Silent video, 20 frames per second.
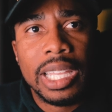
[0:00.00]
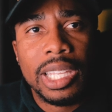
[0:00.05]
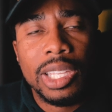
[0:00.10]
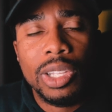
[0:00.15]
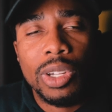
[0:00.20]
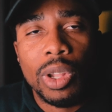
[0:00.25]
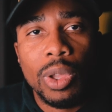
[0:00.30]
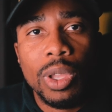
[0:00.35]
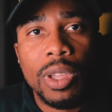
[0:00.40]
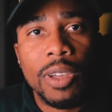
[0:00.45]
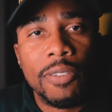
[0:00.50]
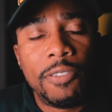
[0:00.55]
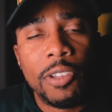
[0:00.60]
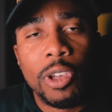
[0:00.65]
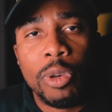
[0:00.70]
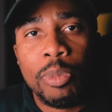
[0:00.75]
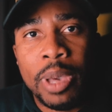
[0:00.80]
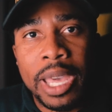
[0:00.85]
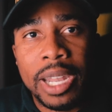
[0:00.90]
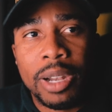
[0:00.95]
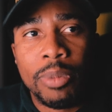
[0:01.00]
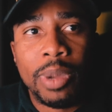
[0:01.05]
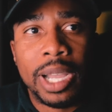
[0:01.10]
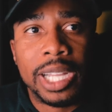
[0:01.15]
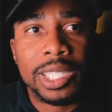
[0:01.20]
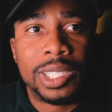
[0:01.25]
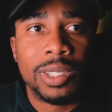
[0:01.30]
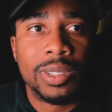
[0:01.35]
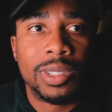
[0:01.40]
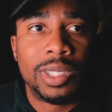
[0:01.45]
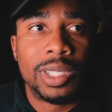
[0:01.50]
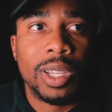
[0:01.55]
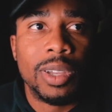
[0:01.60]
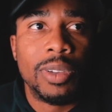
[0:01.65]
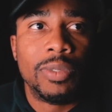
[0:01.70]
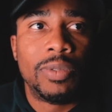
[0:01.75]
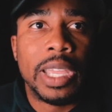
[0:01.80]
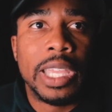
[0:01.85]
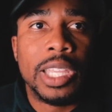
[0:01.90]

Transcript: You know, you're gonna feel better about yourself,